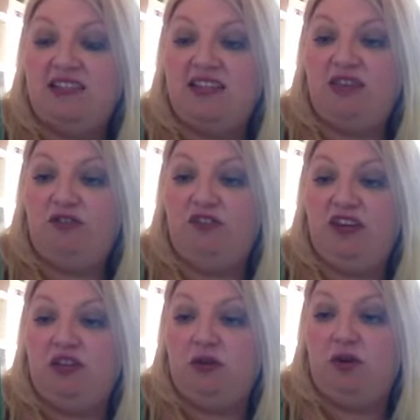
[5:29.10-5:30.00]

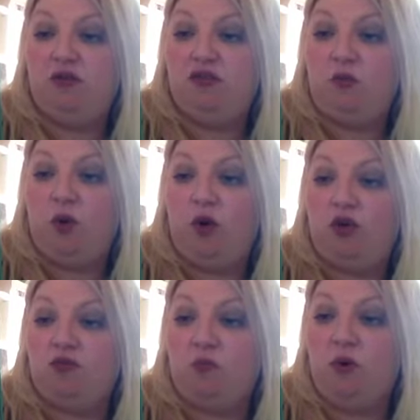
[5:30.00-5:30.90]
Delphine uncovers a
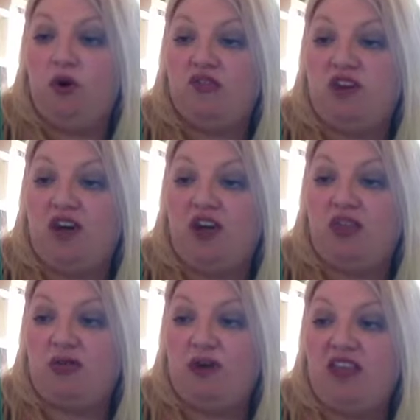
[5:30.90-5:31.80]
world more dark
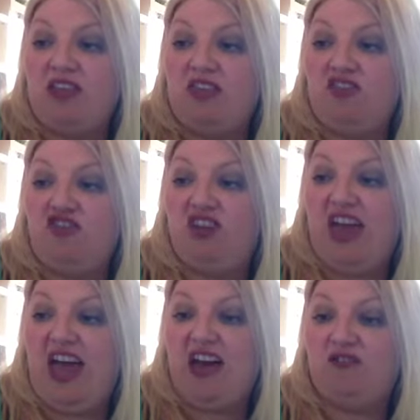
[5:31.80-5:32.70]
and threatening than
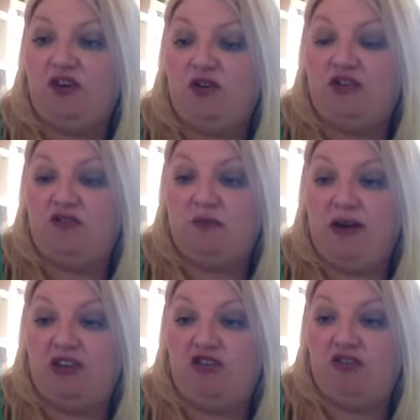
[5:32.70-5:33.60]
she ever could have
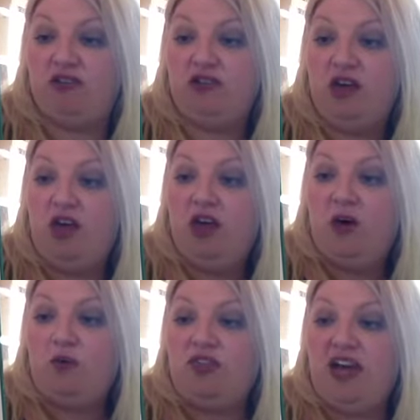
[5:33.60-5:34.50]
imagined.
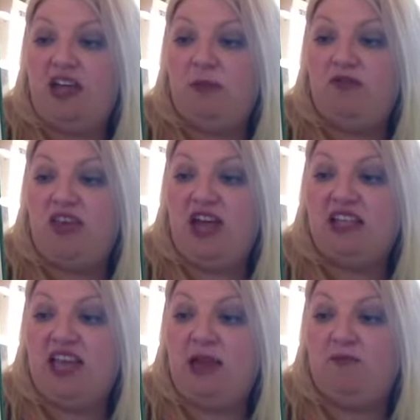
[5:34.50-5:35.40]
With the help of
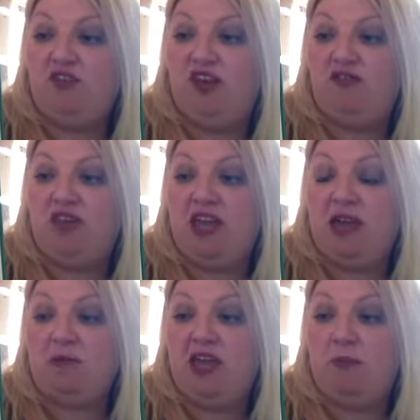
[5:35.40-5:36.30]
head gamekeeper
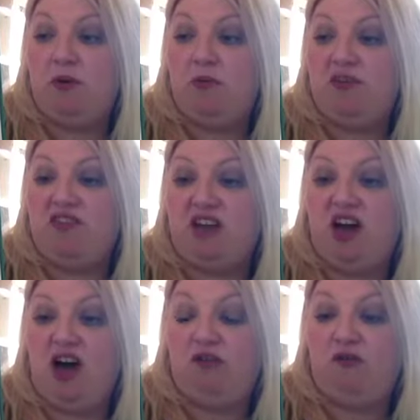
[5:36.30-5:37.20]
Mr.
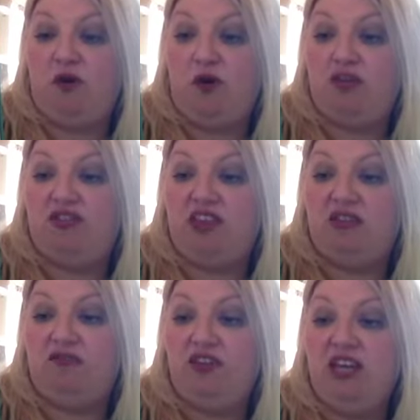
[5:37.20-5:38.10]
Garforth,
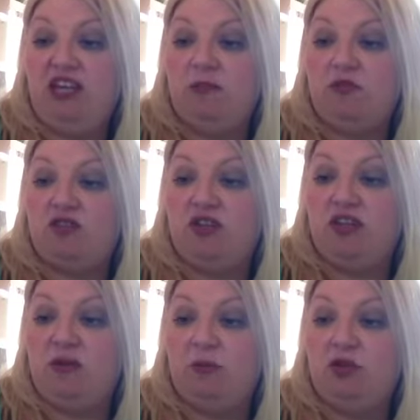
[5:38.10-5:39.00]
Delphine must
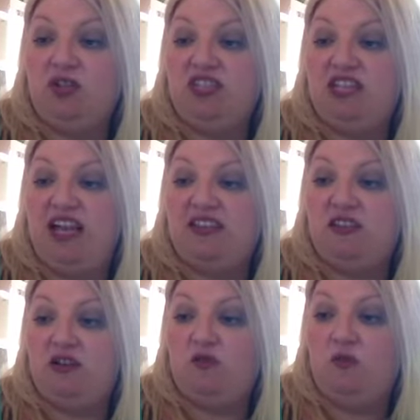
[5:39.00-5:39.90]
learn the bloody
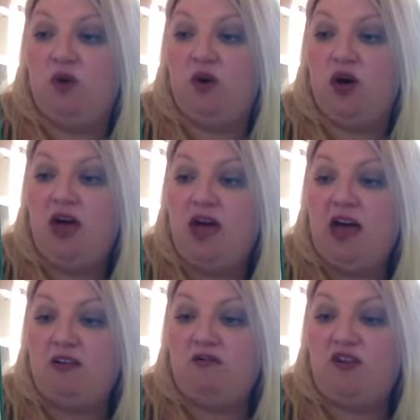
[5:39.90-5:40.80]
lesson of war
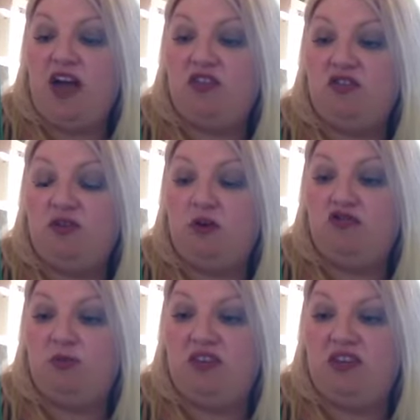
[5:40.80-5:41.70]
and find the
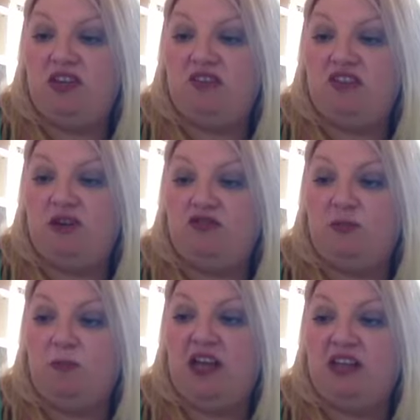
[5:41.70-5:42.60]
soldier within herself
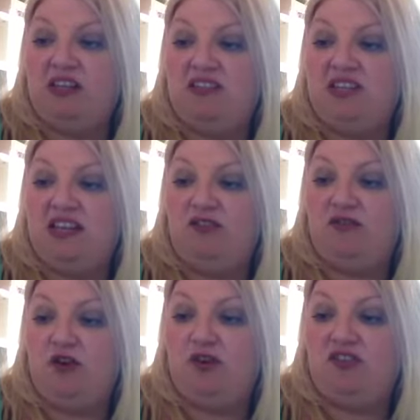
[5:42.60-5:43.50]
to battle the deadly
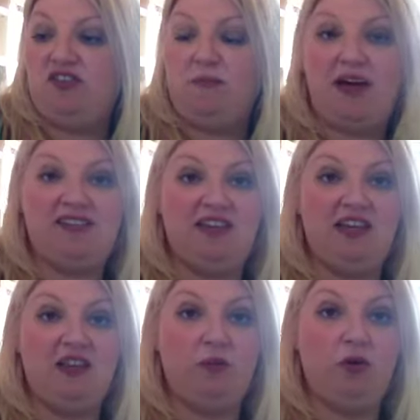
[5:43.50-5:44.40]
forces amassing
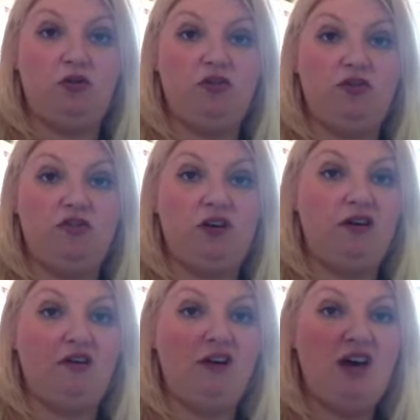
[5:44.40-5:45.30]
in the woods.
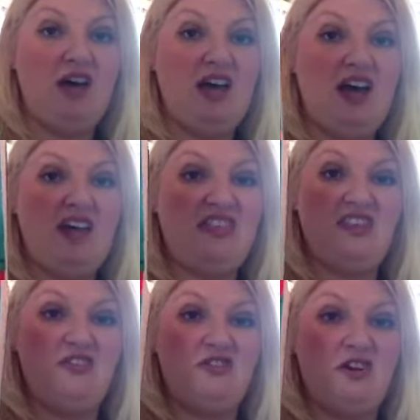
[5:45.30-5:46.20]
So I
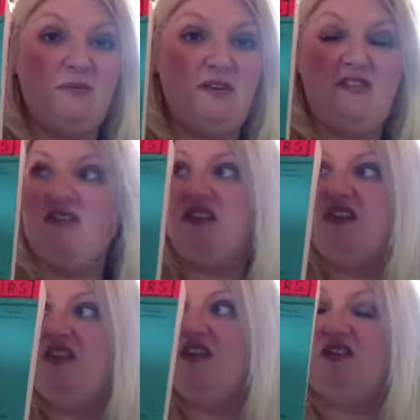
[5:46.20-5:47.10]
think you just got a bit of
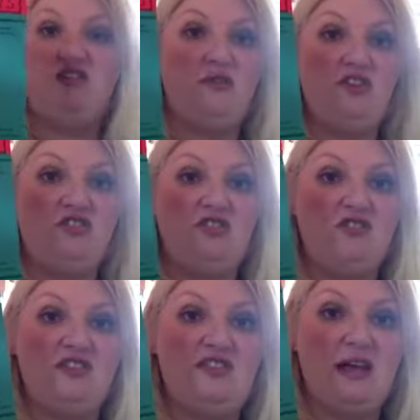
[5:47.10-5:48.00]
everything in there. So it
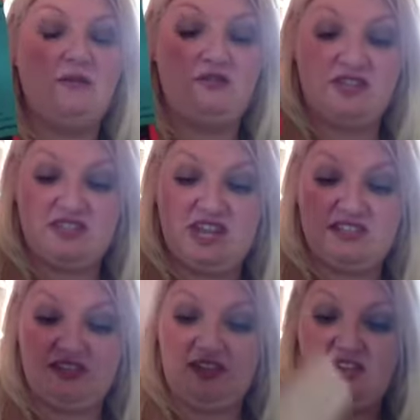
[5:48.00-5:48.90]
just sounds
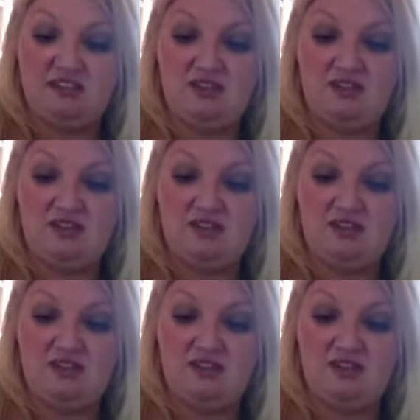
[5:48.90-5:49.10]
fantastic.